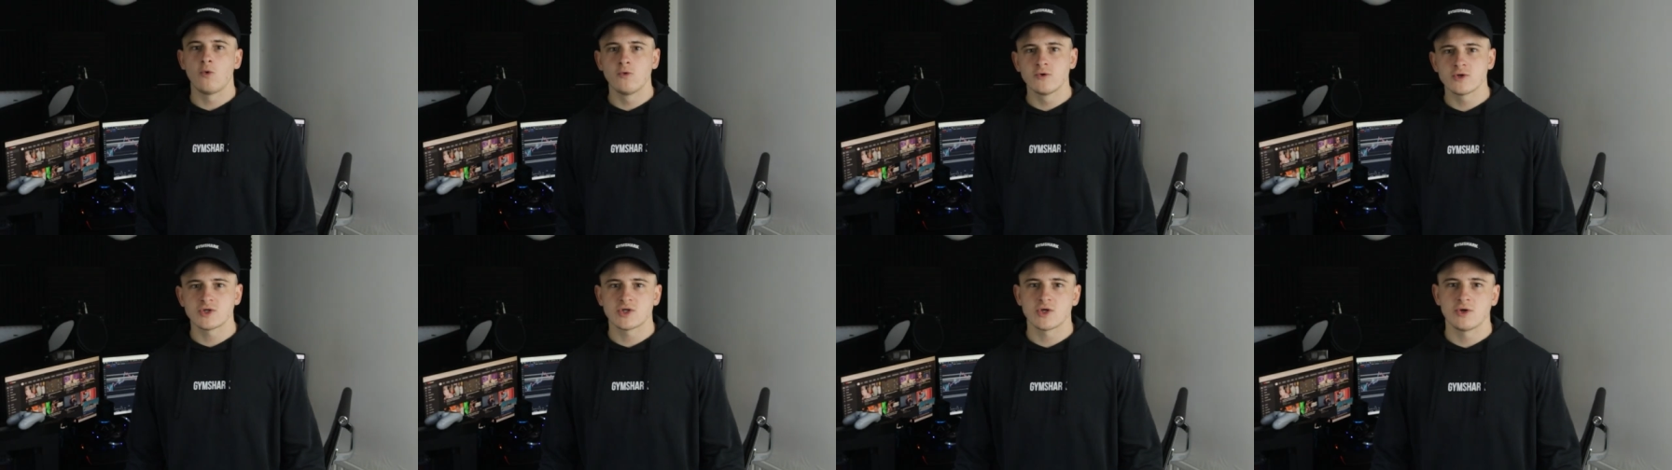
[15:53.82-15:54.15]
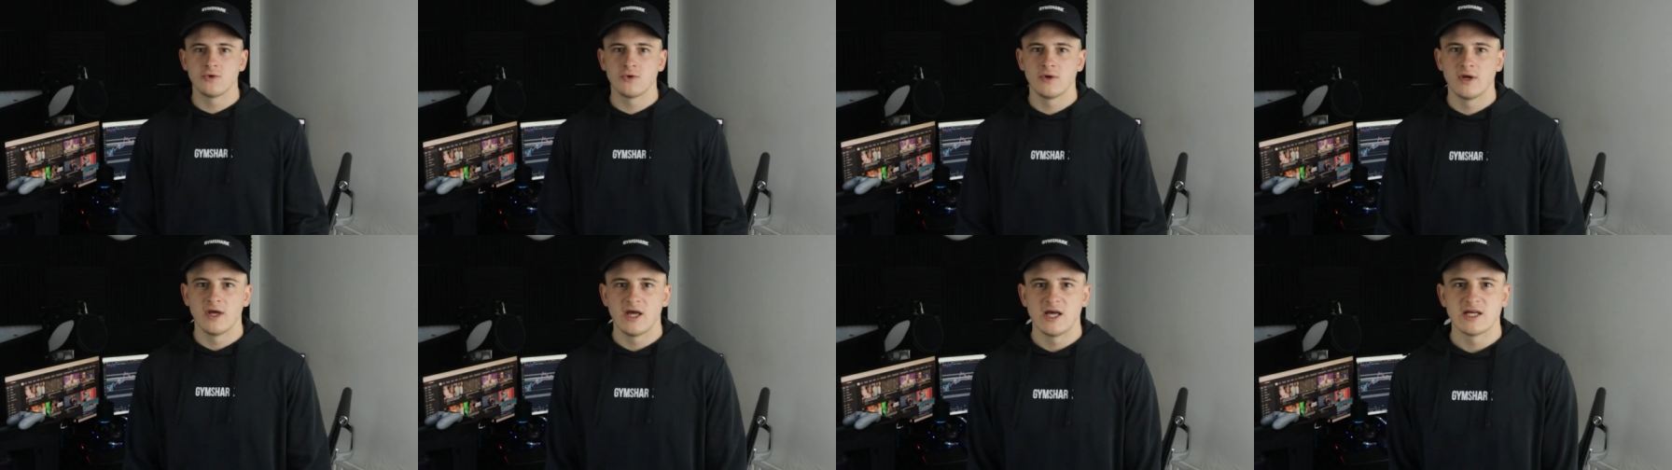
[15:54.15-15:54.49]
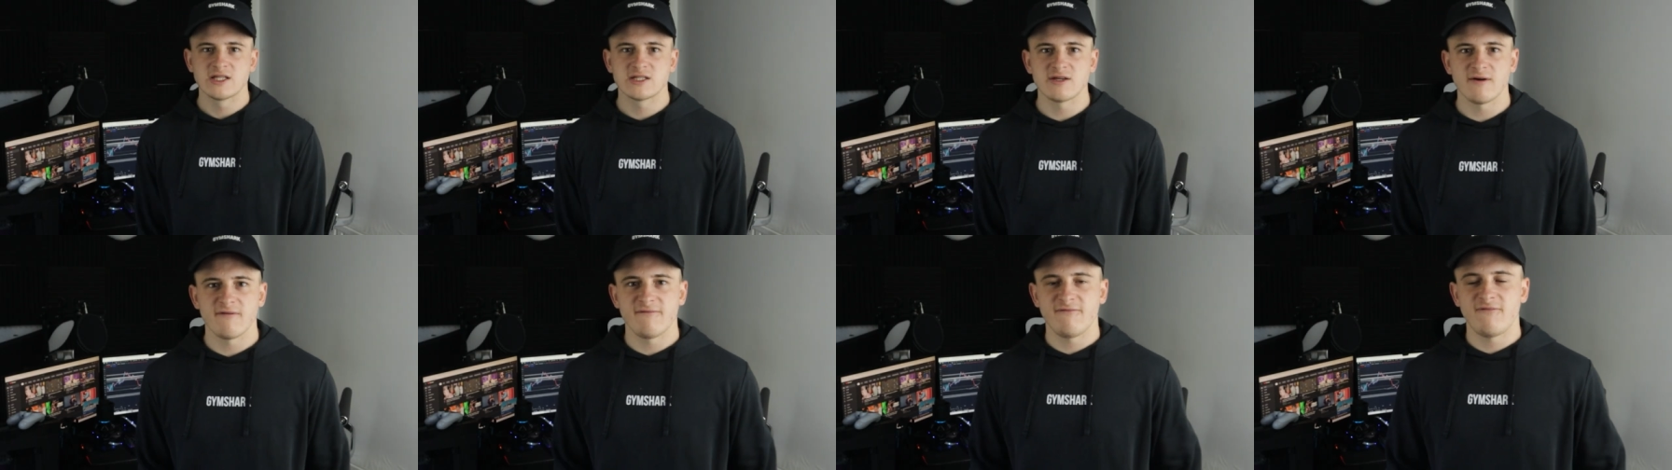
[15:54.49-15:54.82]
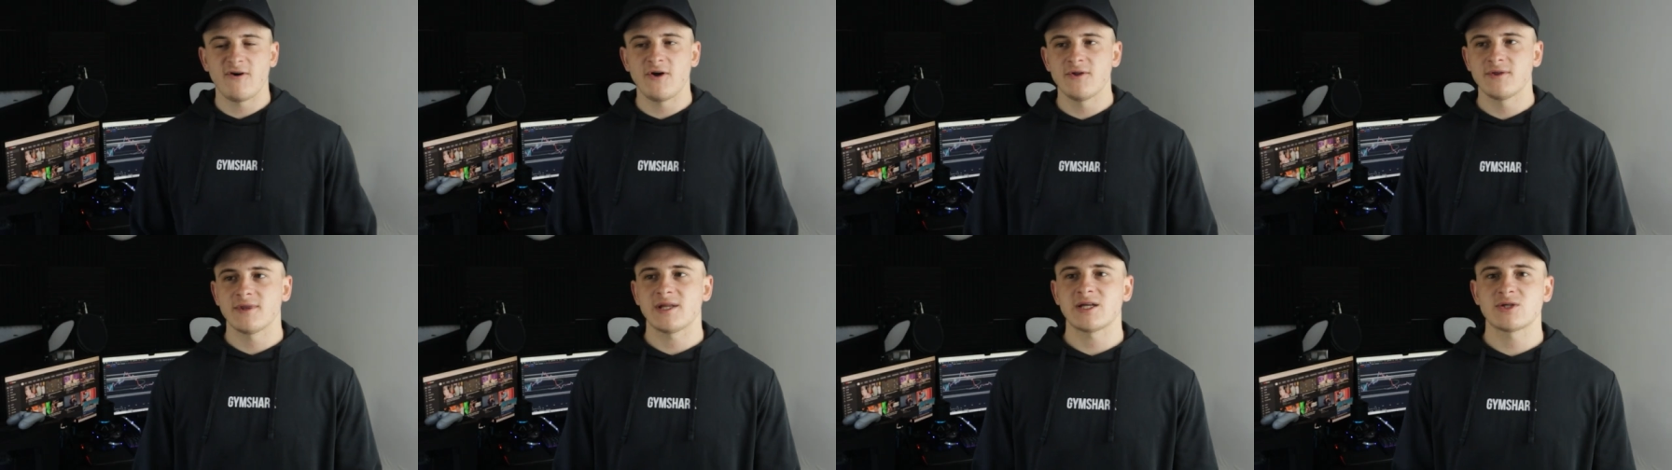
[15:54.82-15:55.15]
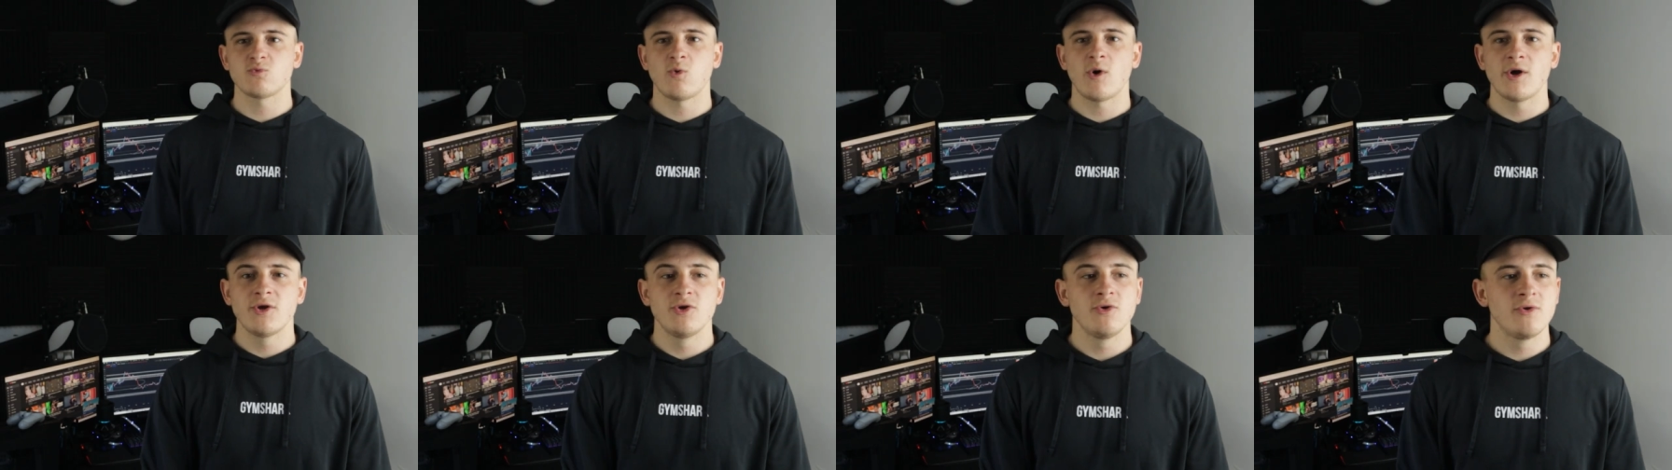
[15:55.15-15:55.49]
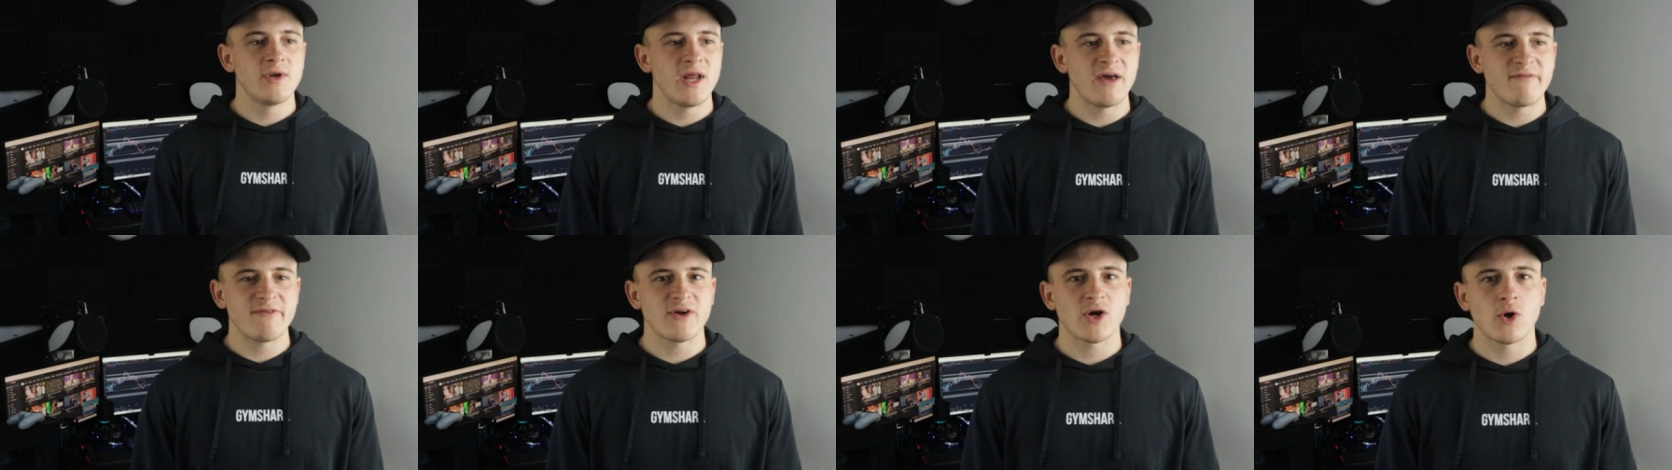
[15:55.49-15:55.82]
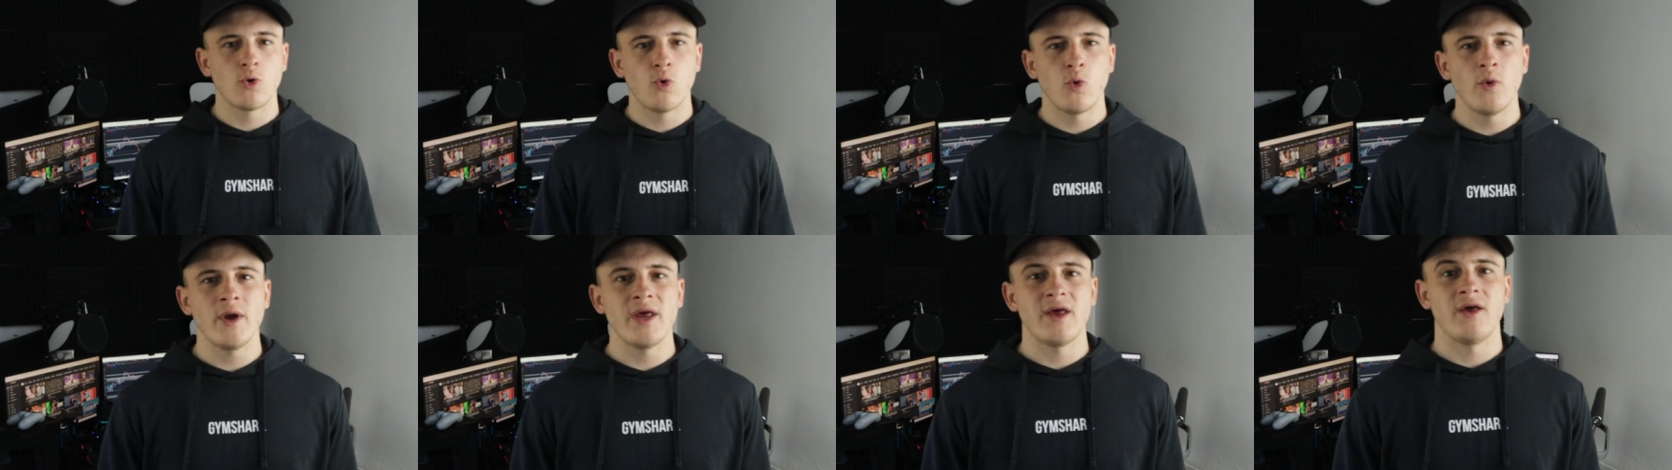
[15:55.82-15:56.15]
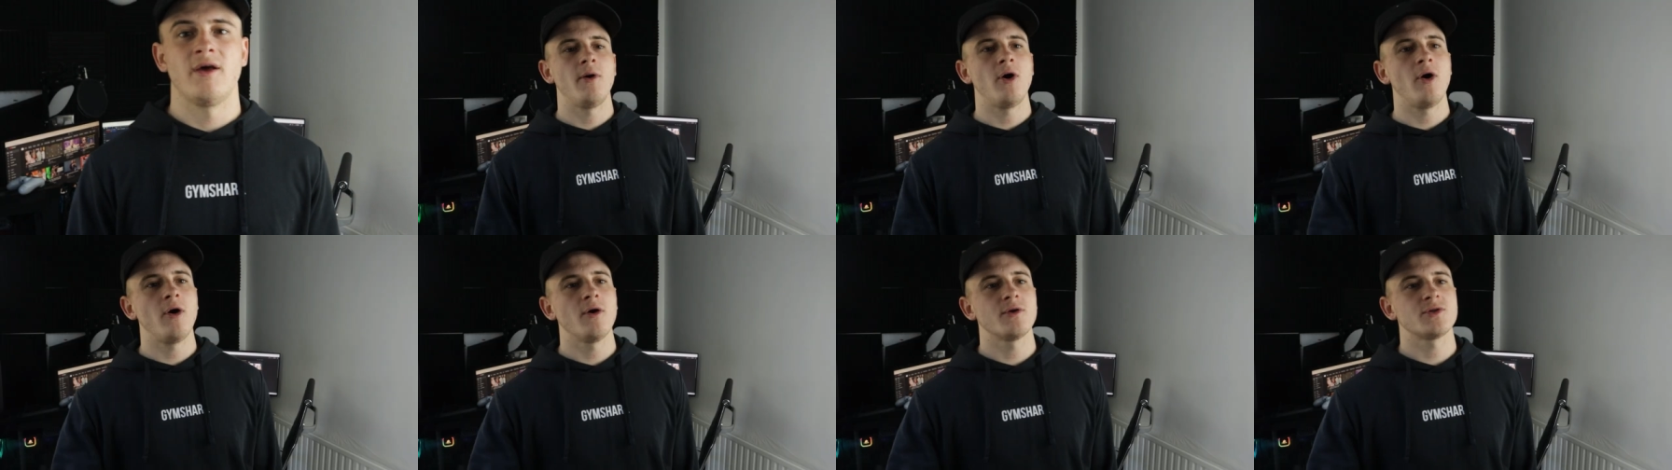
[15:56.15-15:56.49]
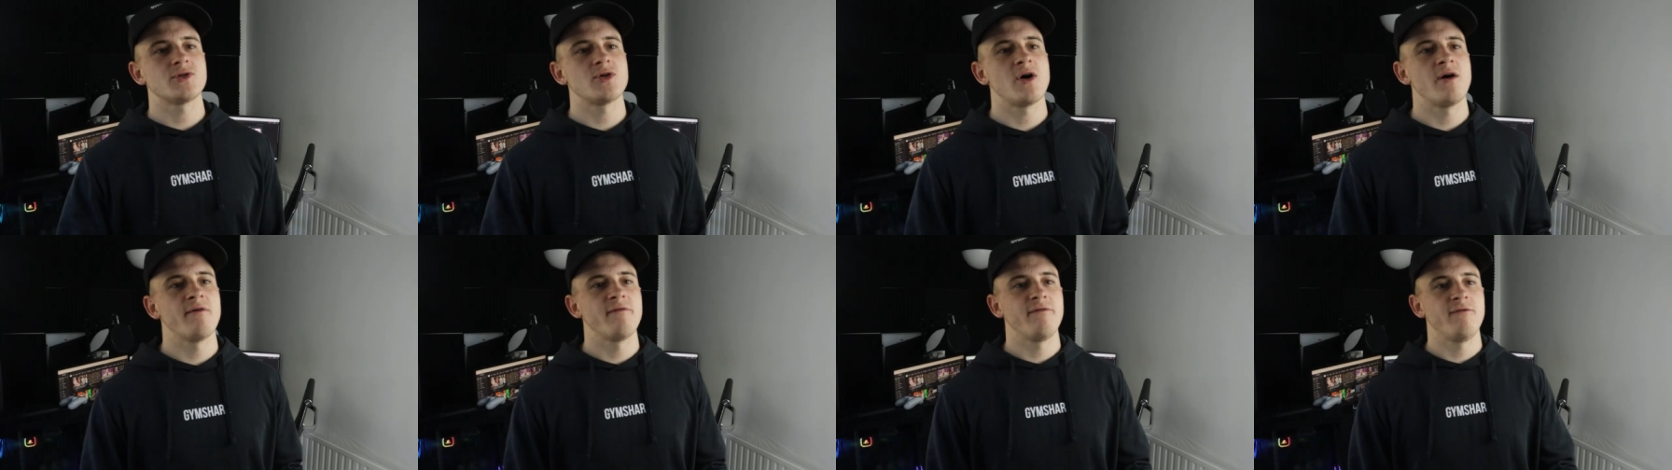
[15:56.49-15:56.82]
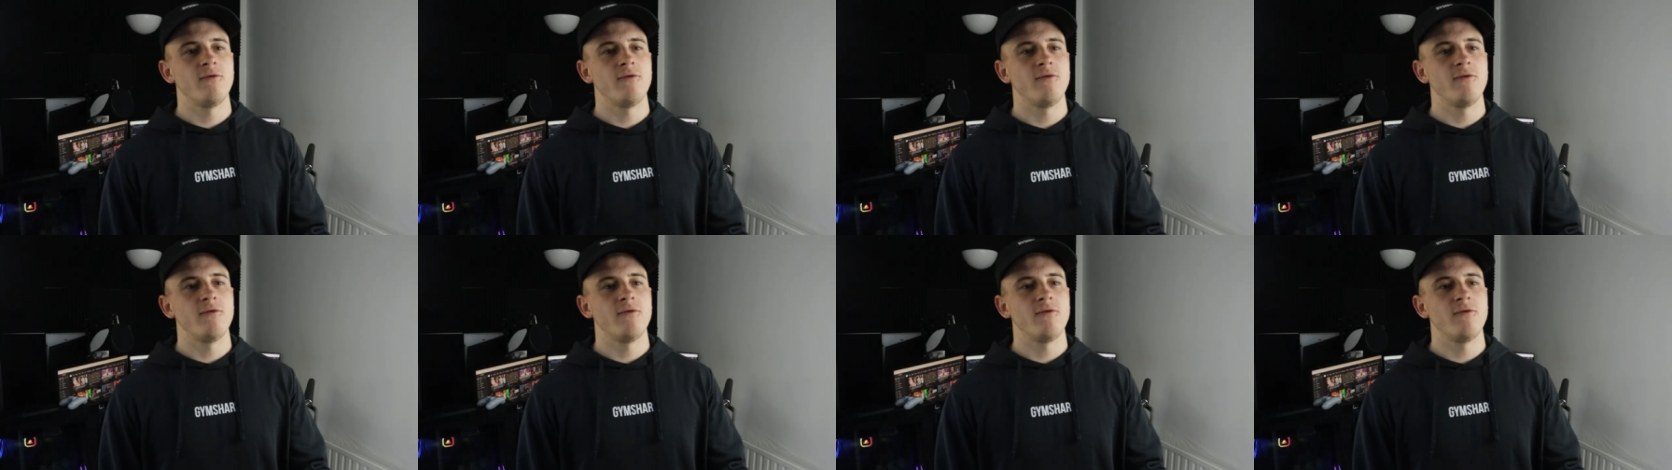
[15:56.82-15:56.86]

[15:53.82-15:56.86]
also to fund. That's why you never quit part-time,